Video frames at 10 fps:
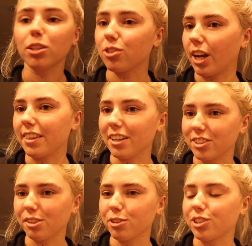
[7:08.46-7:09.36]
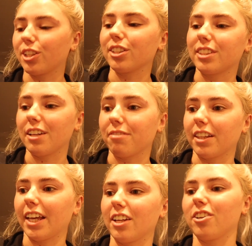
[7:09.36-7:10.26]
to try their zero sugar, see if I
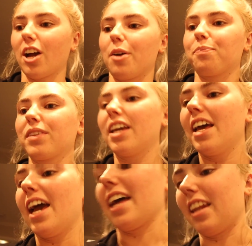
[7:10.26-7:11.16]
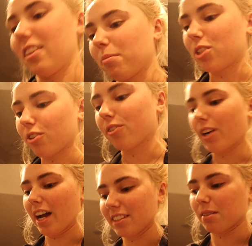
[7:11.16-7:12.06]
like it or not. And now let me show you
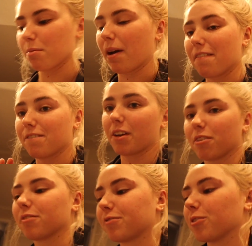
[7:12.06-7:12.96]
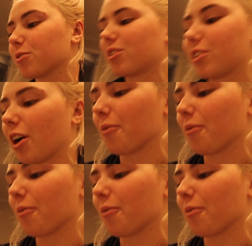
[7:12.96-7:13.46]
guys some of my favorite foods. So